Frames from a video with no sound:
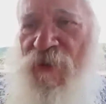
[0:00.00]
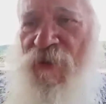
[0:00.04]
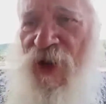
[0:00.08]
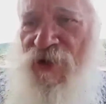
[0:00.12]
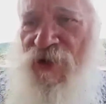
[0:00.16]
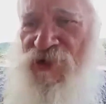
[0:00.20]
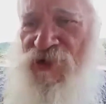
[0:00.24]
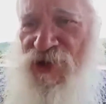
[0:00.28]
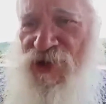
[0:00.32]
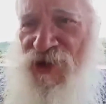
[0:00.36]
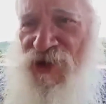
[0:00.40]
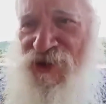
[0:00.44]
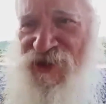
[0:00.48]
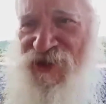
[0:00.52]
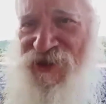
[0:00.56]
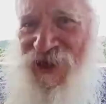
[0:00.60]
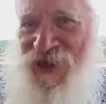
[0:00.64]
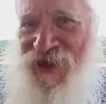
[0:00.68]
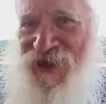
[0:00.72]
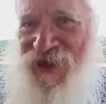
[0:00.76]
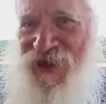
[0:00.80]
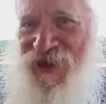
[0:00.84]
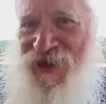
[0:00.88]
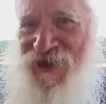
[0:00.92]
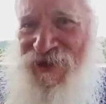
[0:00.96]
Moshe
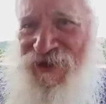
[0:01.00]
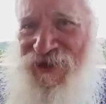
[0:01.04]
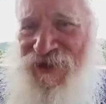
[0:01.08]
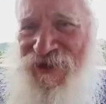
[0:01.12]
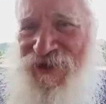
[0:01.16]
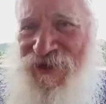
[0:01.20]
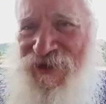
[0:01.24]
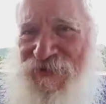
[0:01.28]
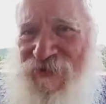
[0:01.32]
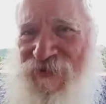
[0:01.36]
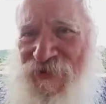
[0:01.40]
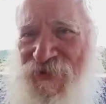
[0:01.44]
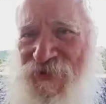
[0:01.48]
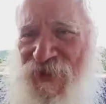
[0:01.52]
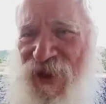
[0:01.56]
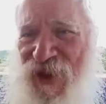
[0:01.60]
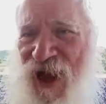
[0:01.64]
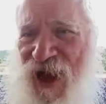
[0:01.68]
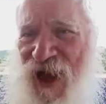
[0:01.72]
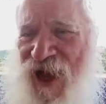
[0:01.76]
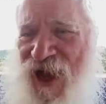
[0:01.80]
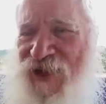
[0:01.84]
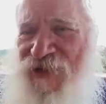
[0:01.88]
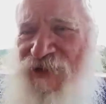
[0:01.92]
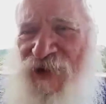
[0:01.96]
says,
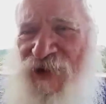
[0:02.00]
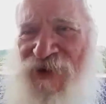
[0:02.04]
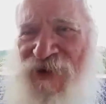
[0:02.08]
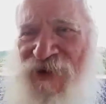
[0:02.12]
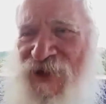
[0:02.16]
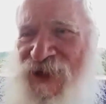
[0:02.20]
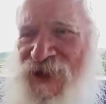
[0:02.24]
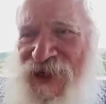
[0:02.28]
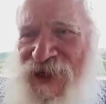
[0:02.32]
I don't